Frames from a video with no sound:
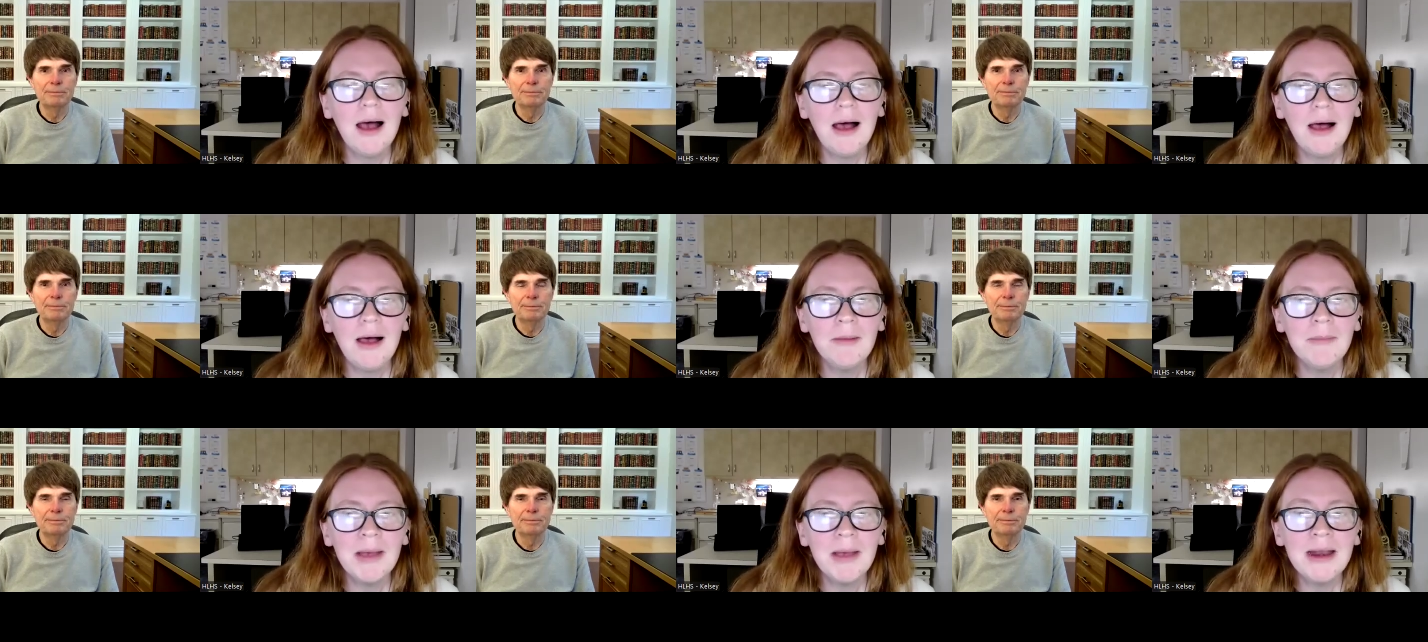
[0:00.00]

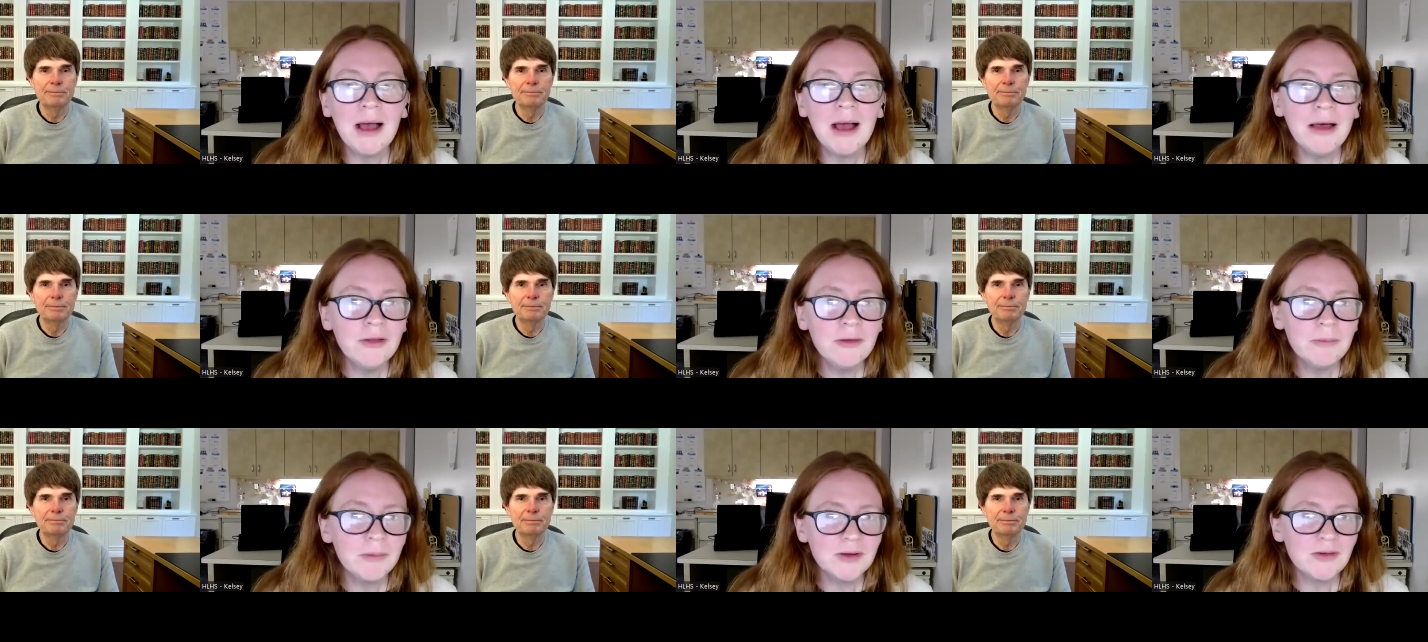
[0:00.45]
Speaker 1: um, and
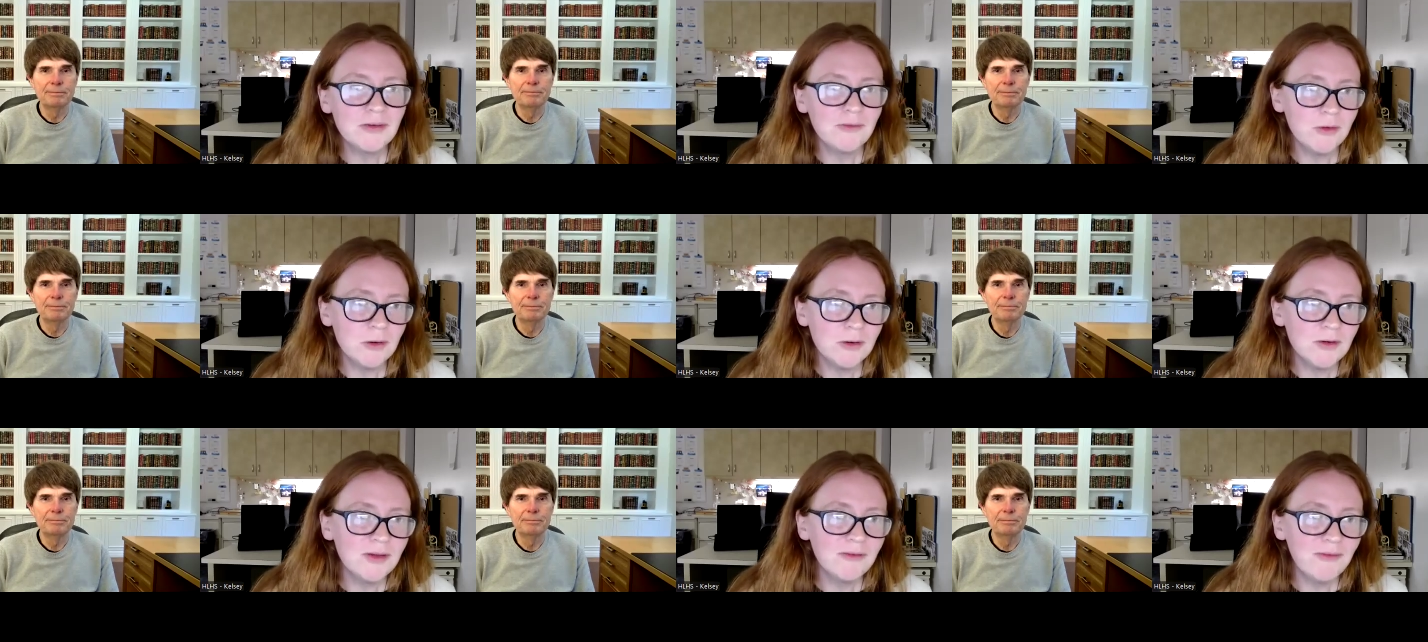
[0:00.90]
other books
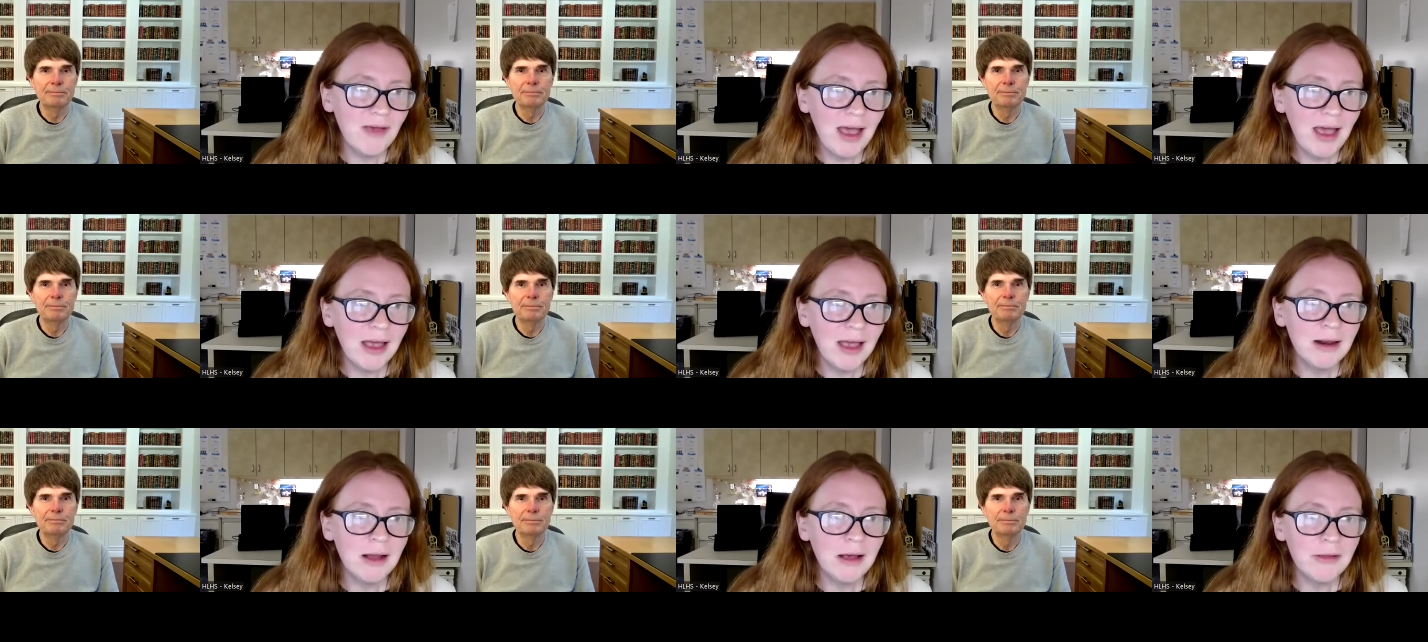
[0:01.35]
of yours have
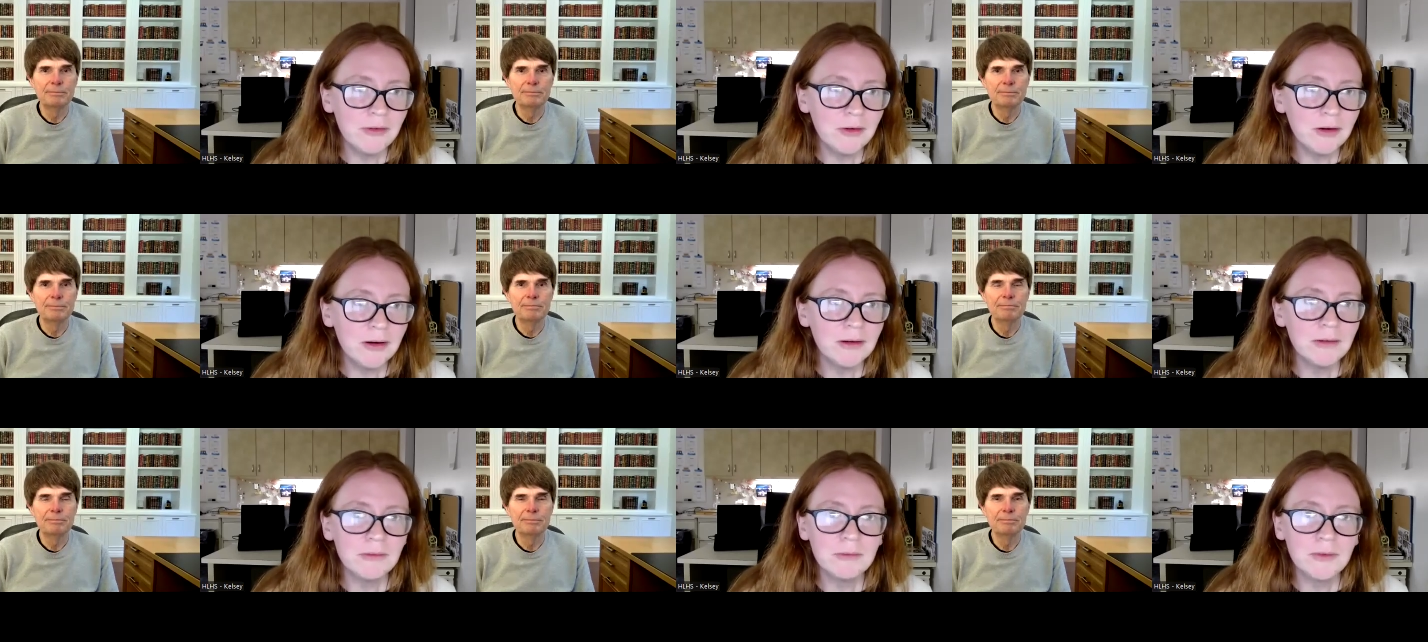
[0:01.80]
had
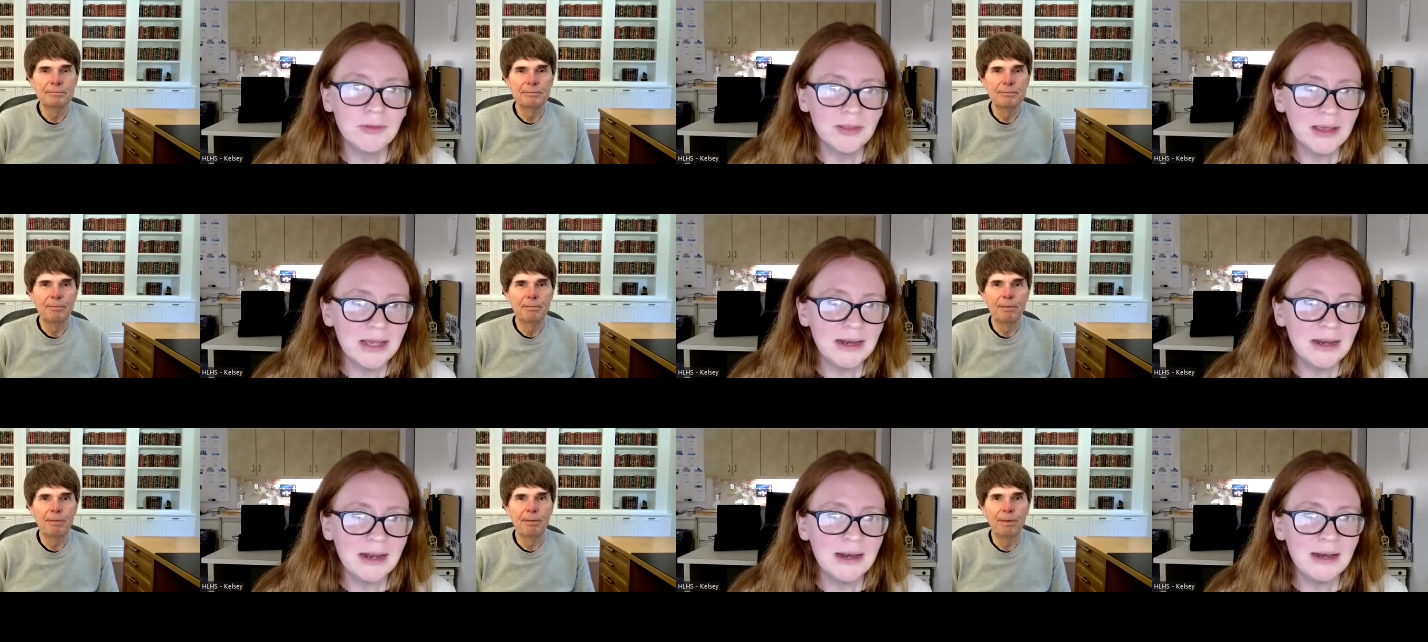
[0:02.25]
other
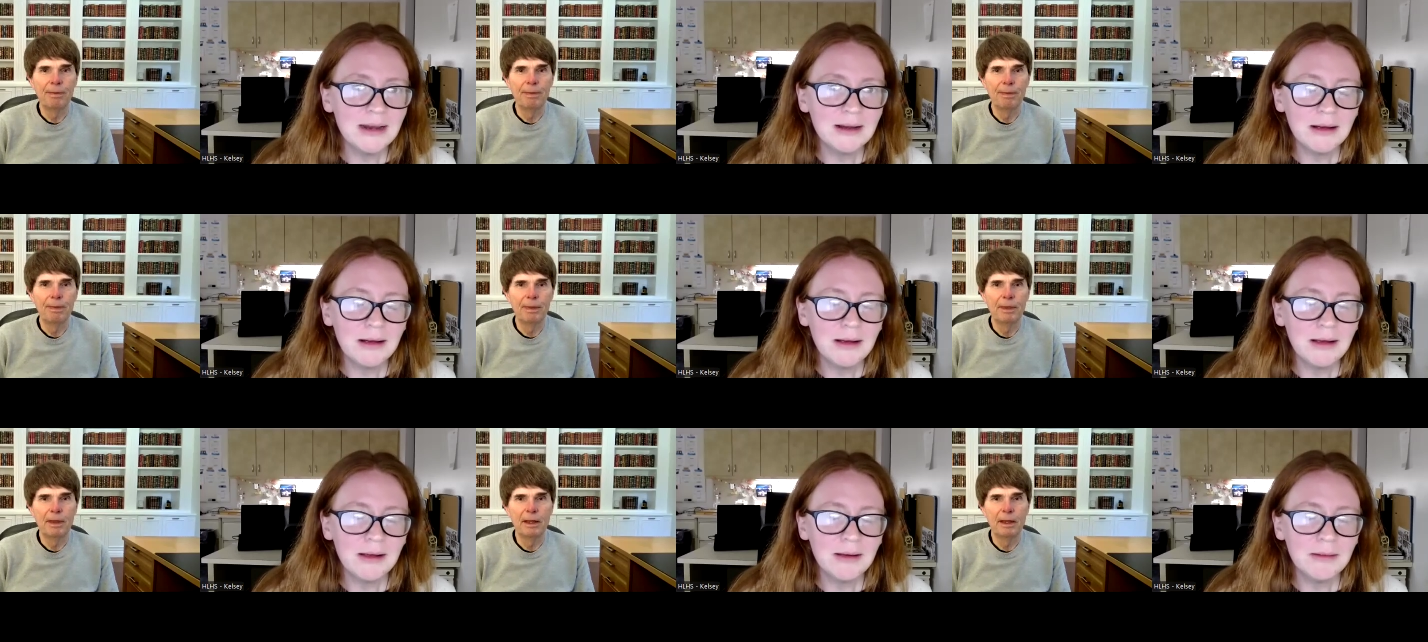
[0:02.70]
related
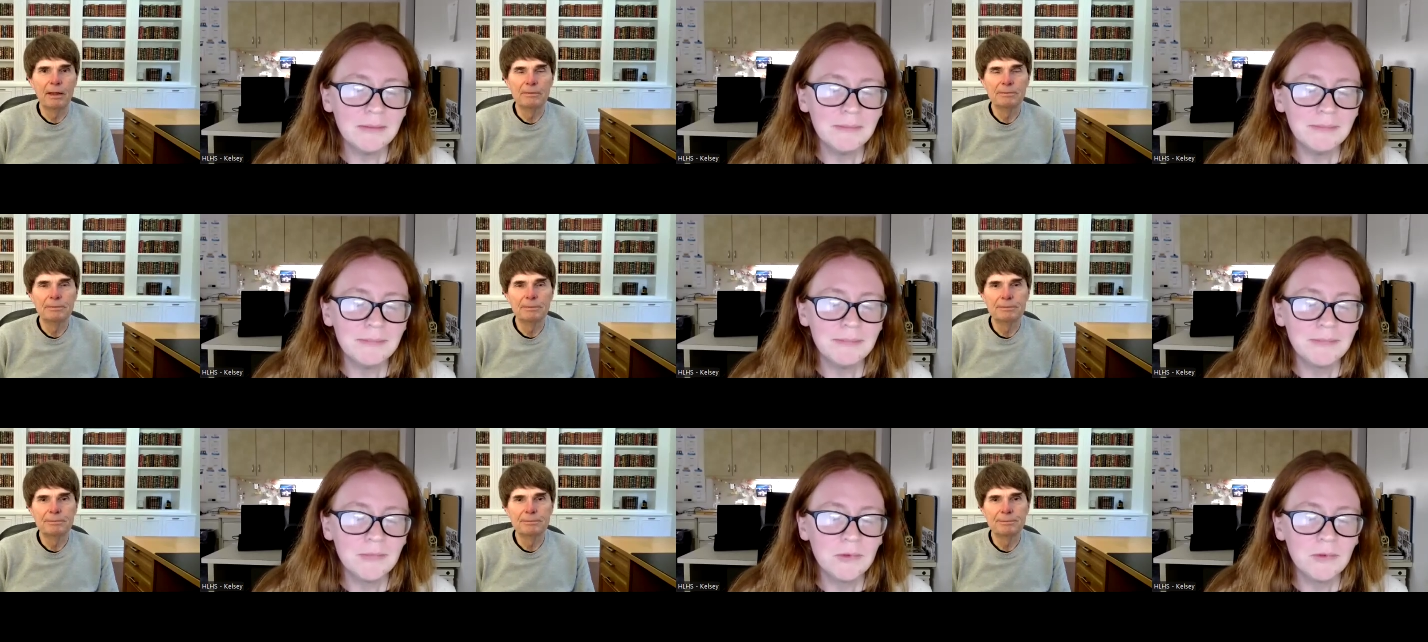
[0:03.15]

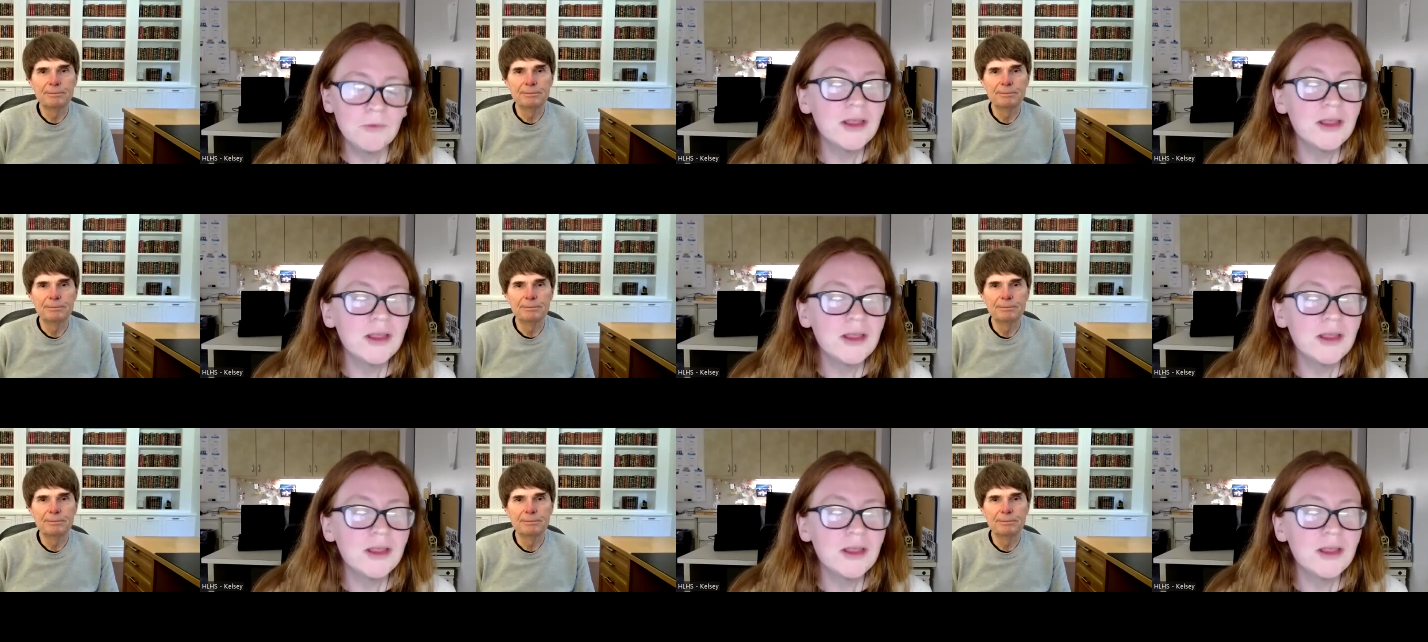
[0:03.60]
um,